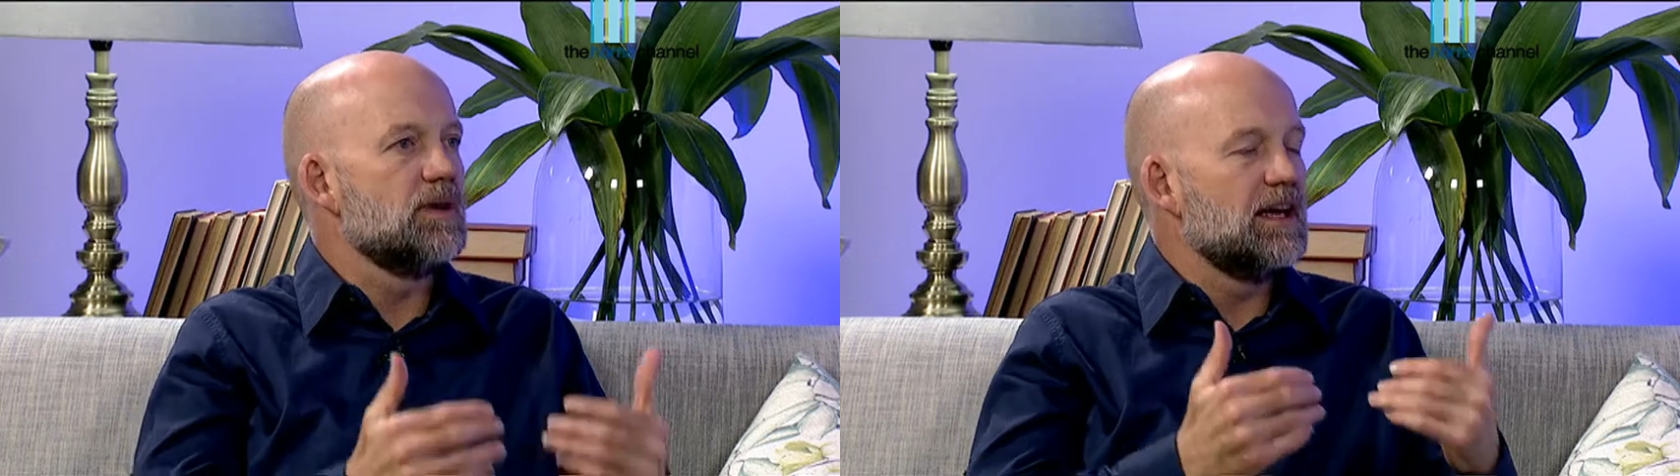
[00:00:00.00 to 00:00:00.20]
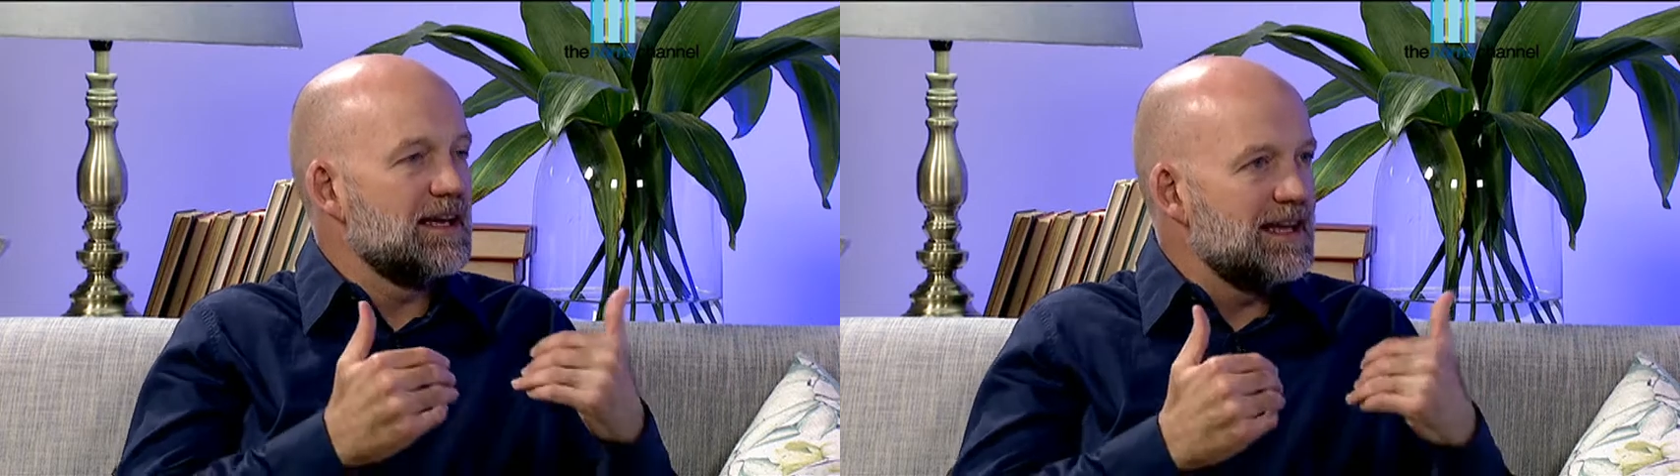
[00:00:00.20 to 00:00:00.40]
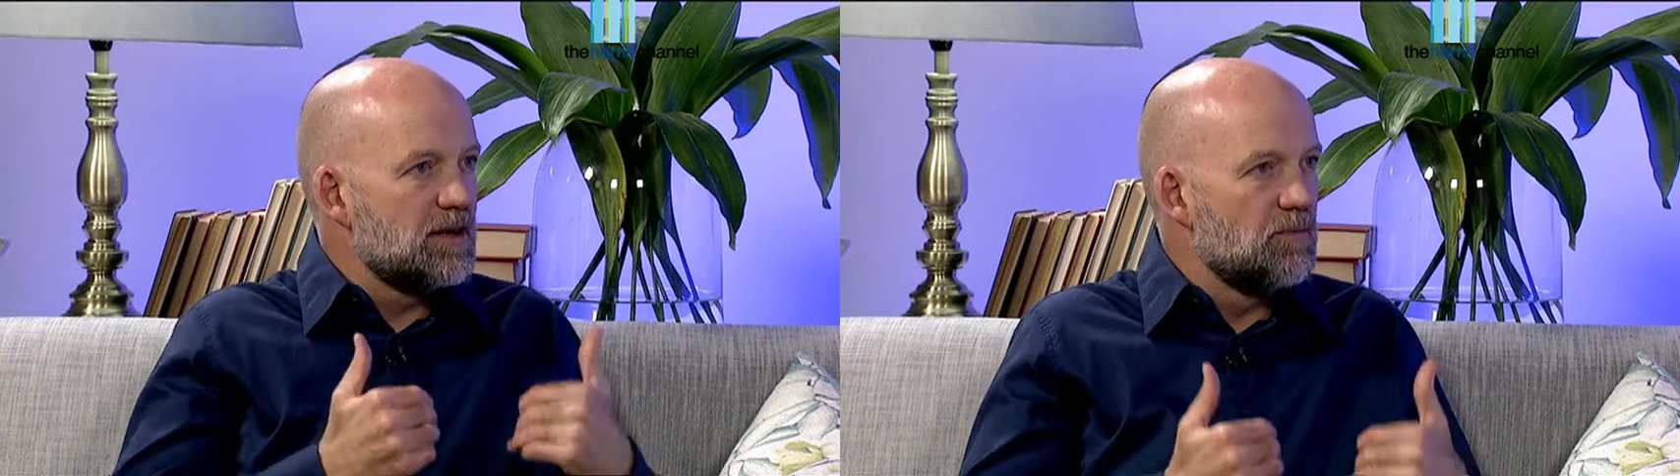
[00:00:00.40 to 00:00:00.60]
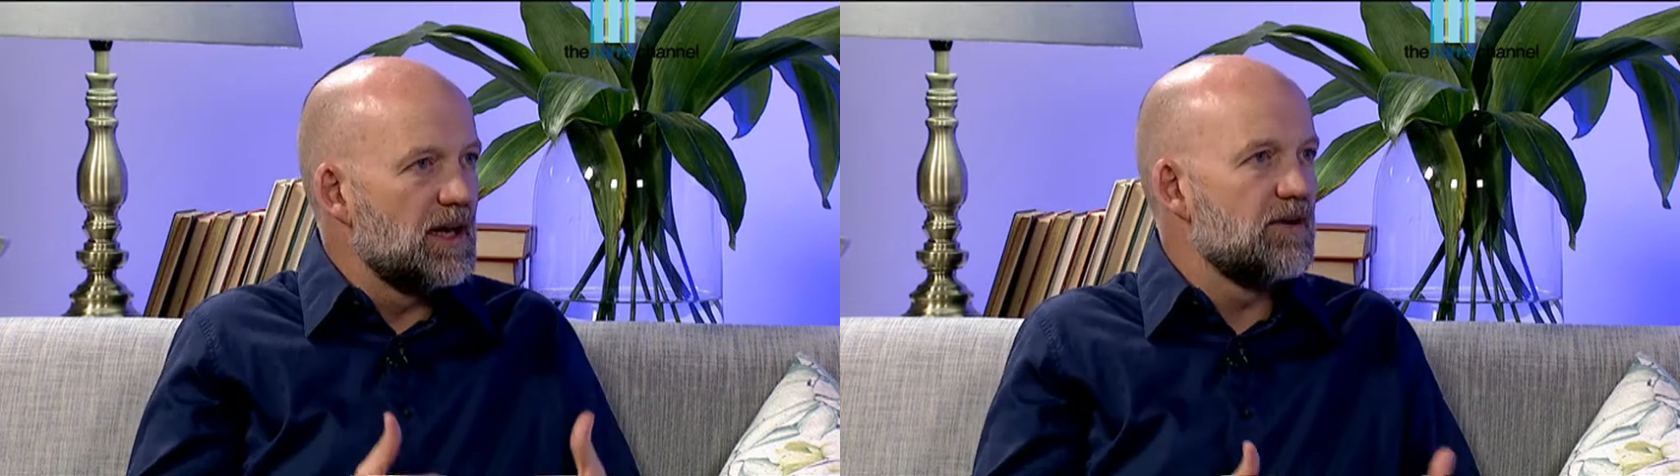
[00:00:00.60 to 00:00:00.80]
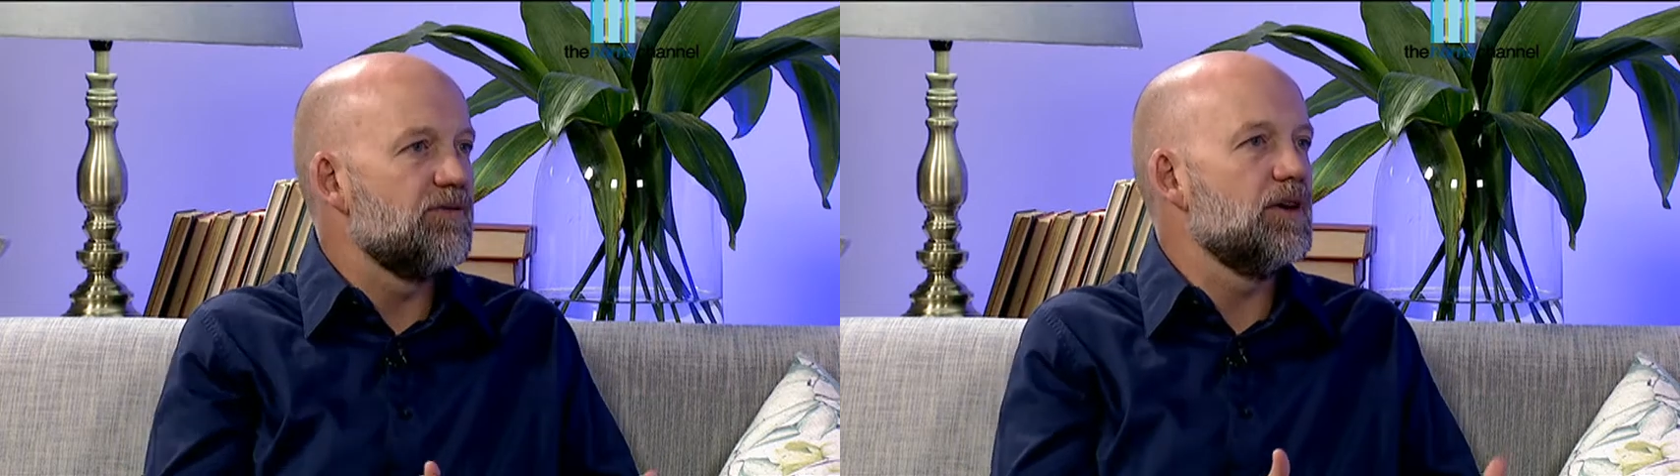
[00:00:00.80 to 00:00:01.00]
and get the
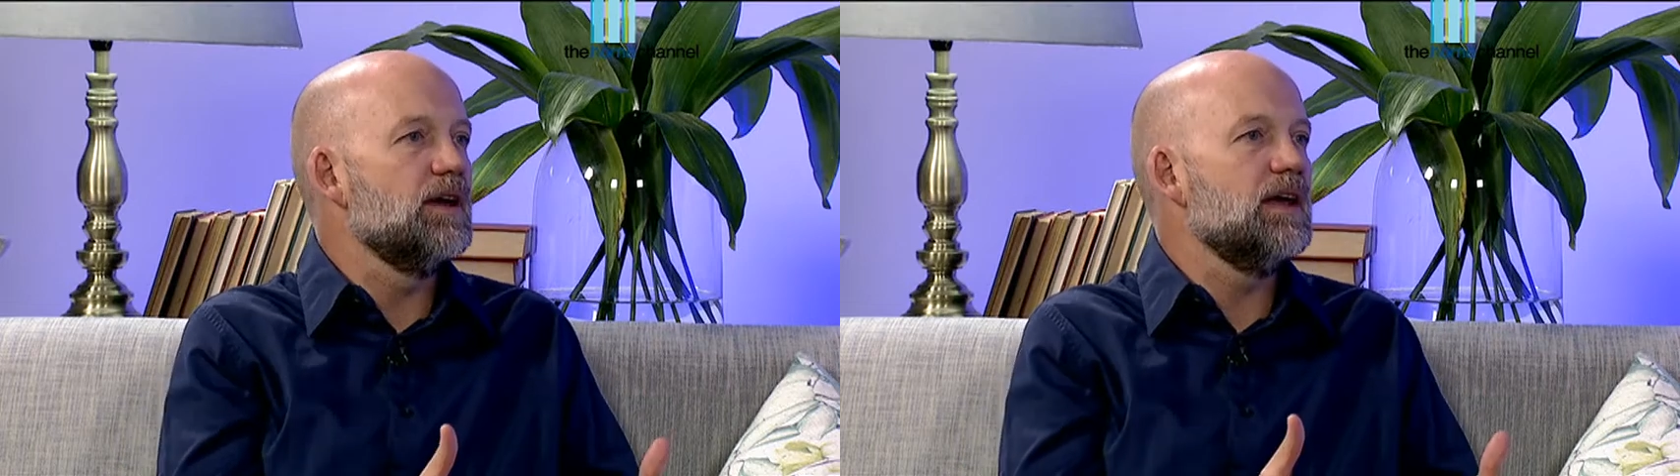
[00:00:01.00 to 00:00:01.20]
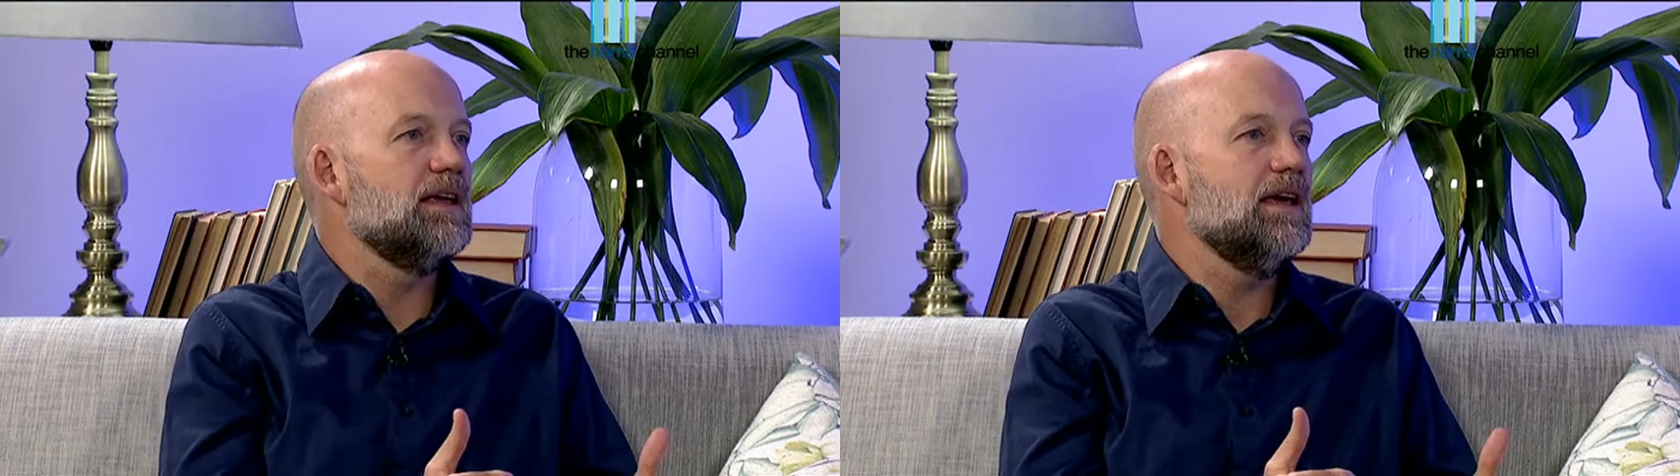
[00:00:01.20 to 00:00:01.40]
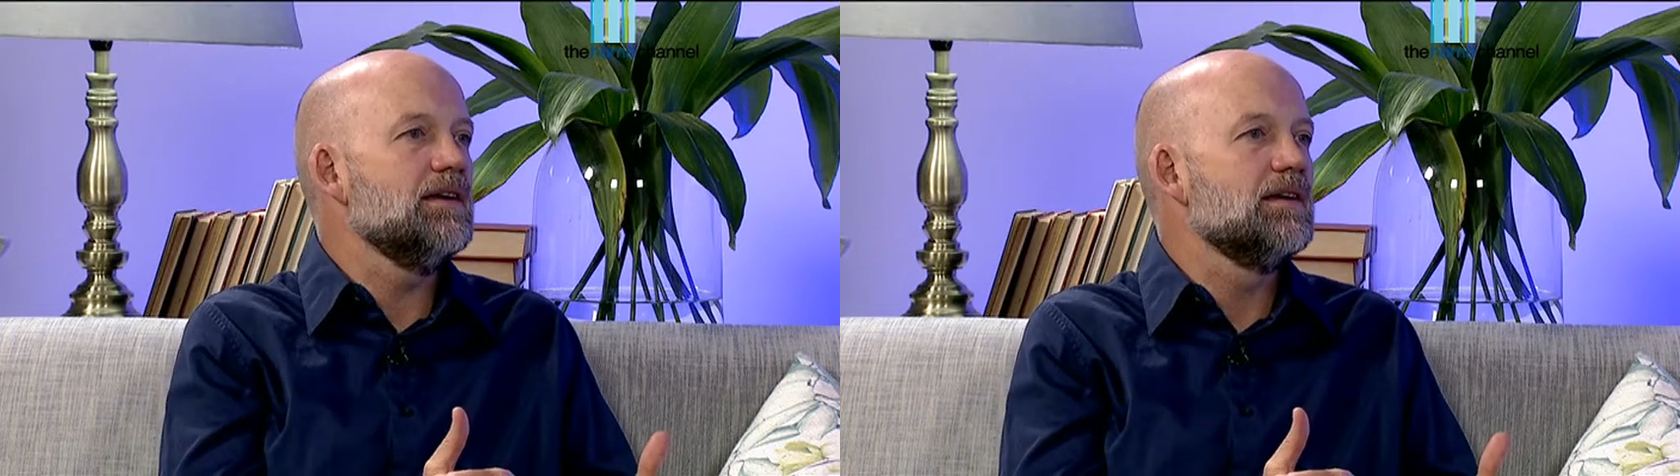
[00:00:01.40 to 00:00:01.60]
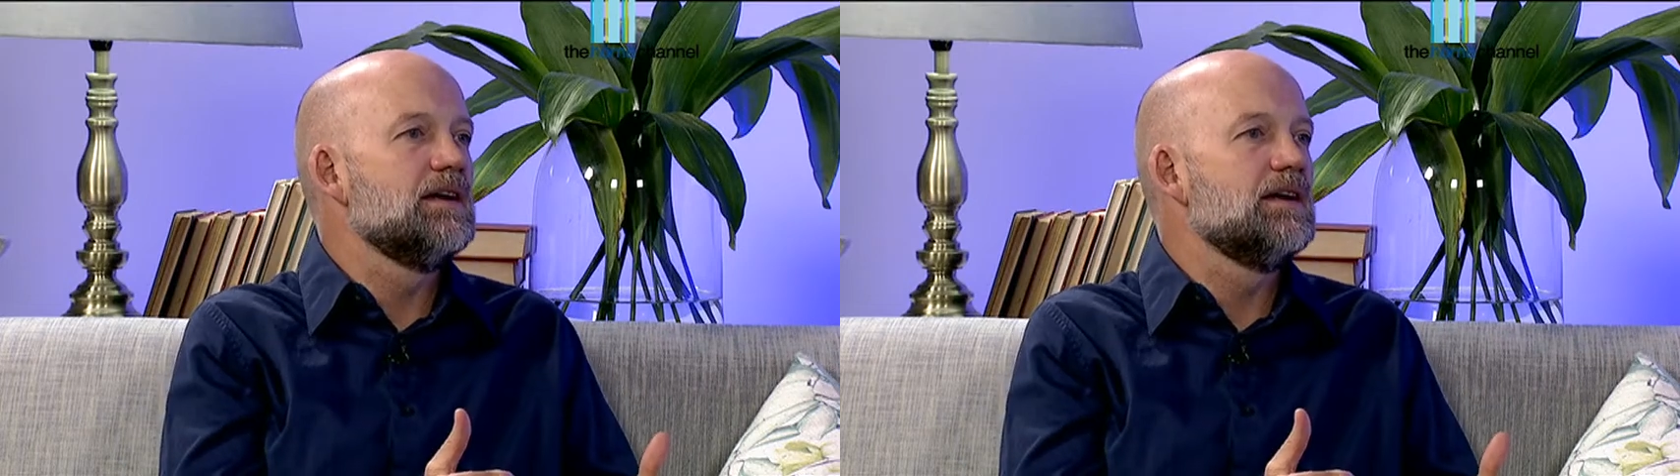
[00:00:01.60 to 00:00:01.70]
blood flowing again.